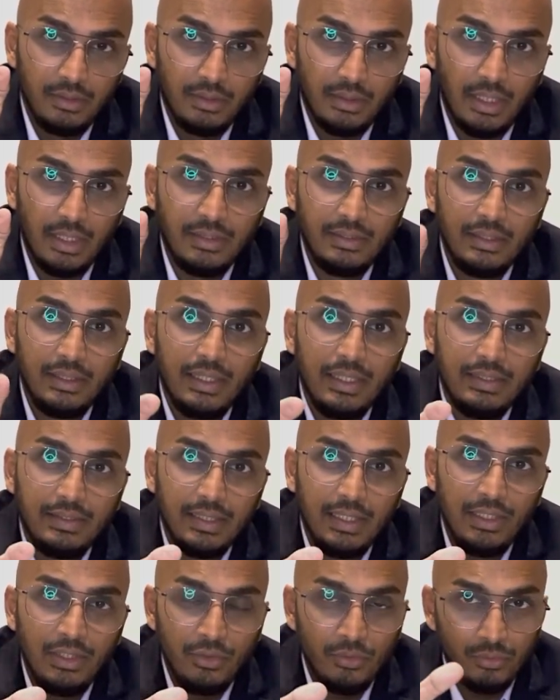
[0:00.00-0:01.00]
Until I
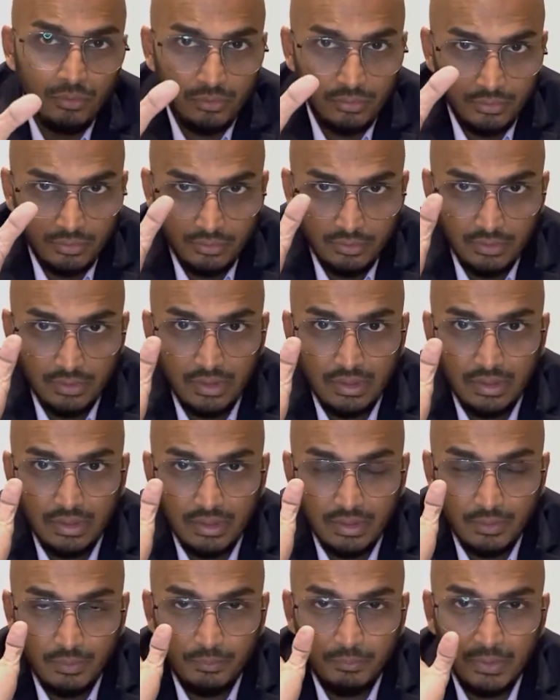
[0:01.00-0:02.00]
tell you,
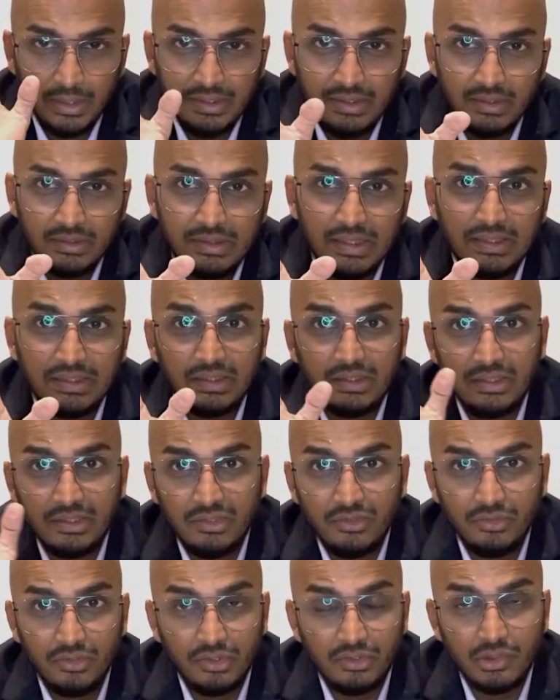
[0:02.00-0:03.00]
my suggestion
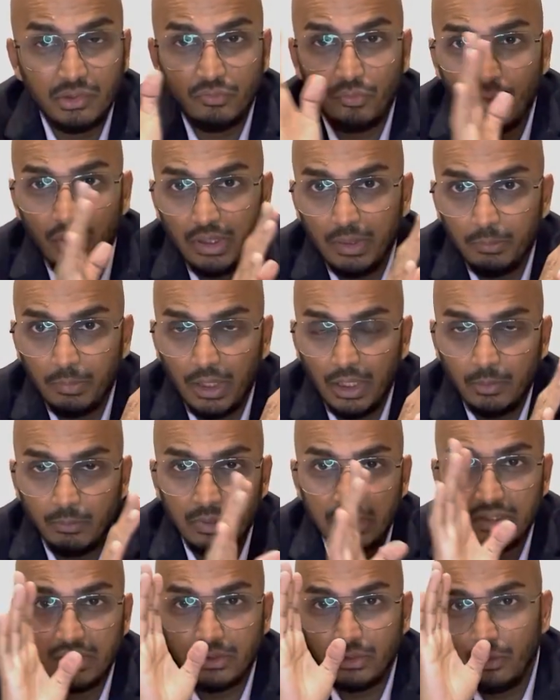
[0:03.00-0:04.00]
is just avoid
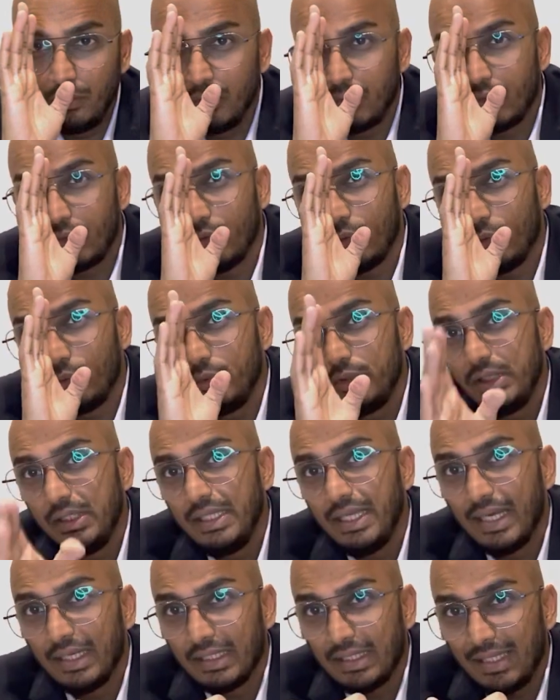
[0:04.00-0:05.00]
apartments. Look
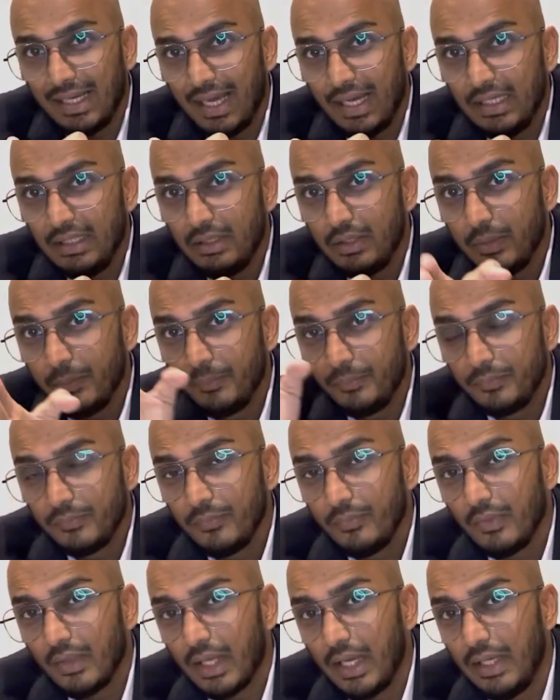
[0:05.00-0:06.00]
only at land
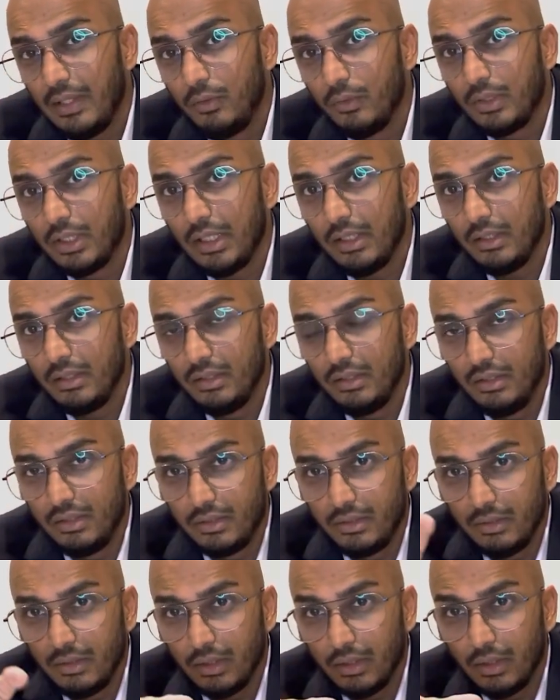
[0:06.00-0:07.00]
and look at
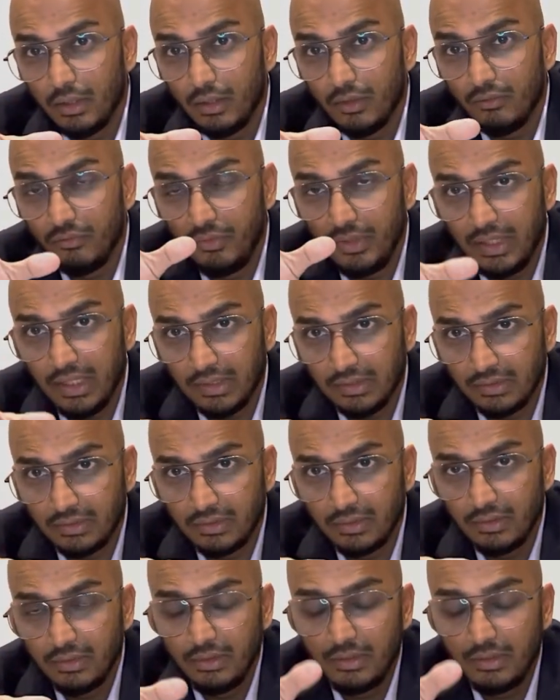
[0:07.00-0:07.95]
villas.